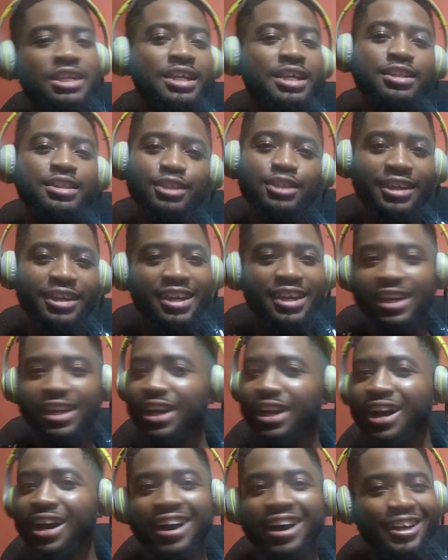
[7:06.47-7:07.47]
I can't deal
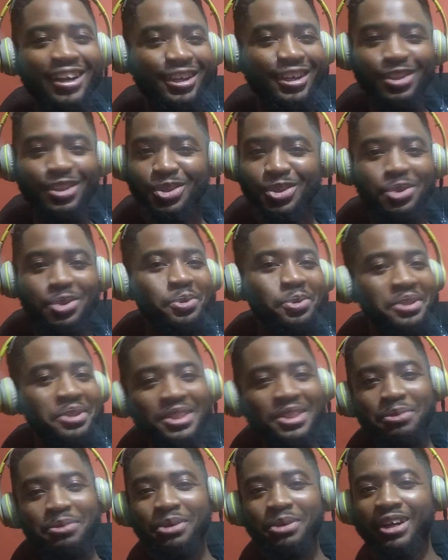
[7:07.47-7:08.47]
with
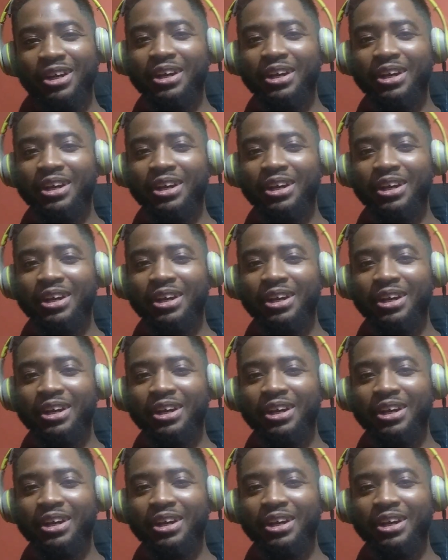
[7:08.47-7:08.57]
this.